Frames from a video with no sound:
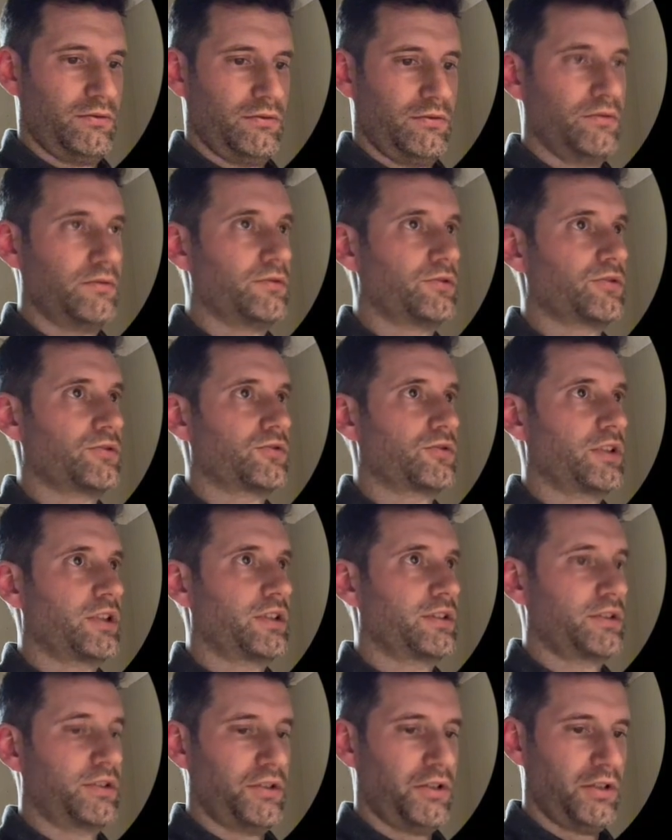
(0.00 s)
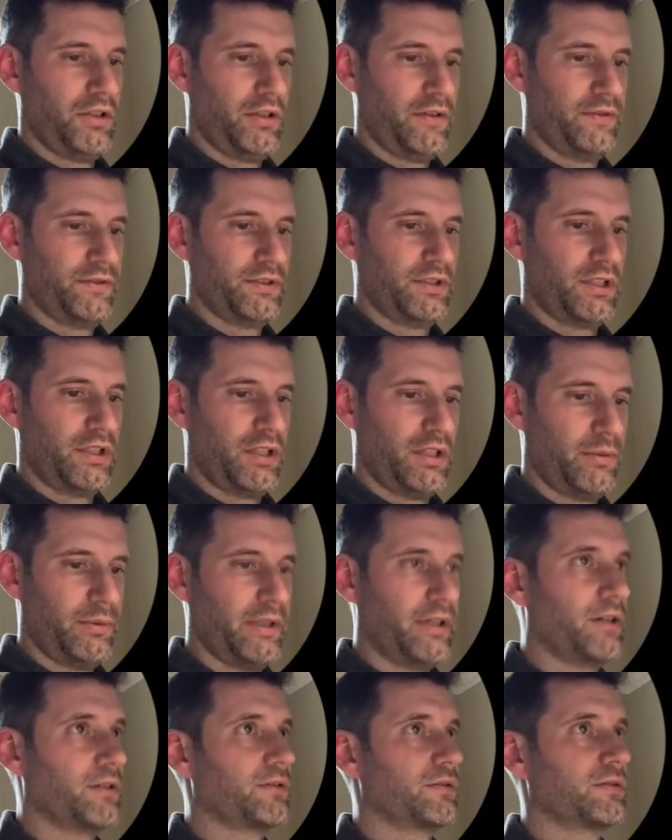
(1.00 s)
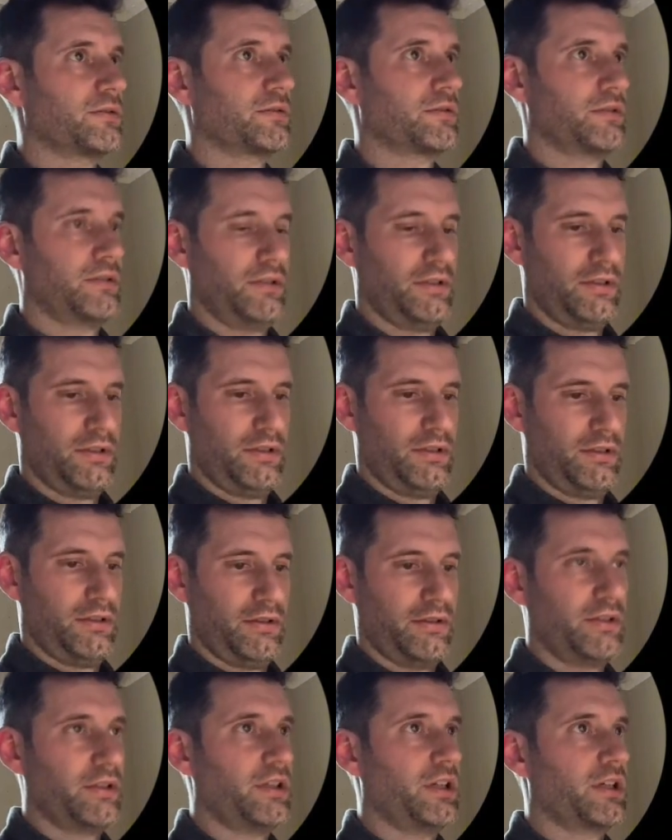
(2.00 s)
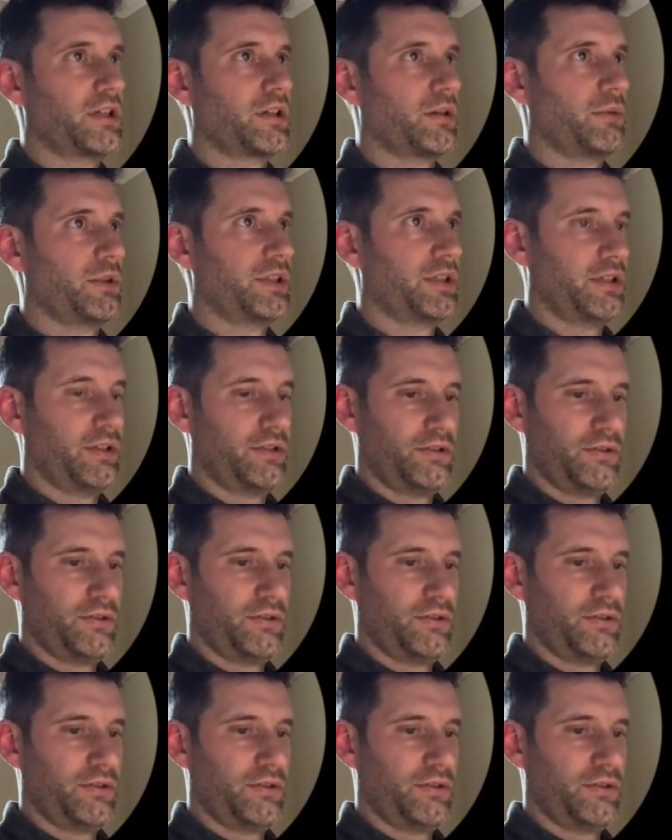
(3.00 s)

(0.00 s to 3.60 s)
Straighten curves, thinking about. They're coming down